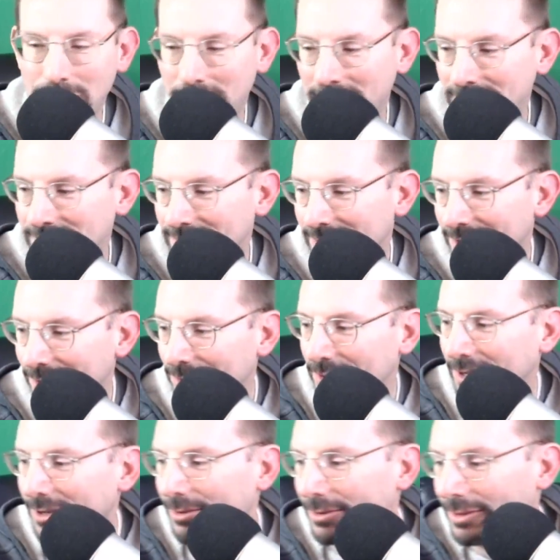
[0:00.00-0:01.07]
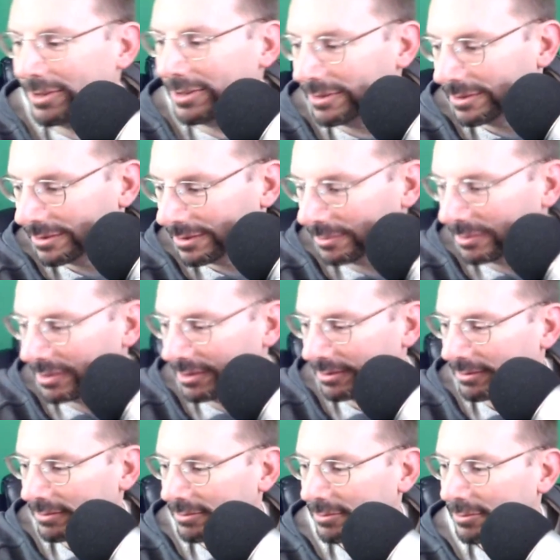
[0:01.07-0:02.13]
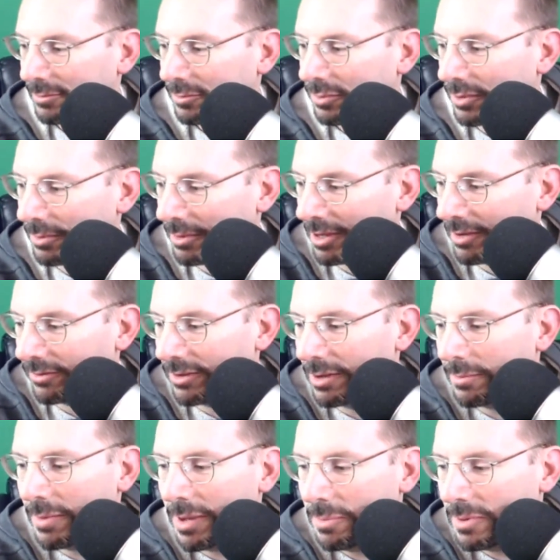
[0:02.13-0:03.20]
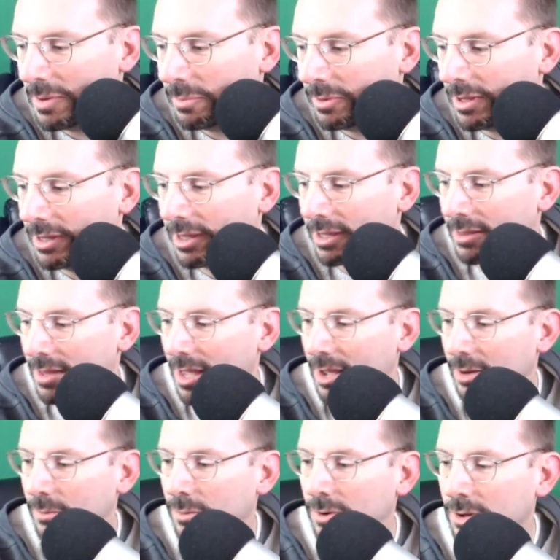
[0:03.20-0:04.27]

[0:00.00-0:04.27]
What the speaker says: my side. Hold on. Let me put my. There might be a plugin that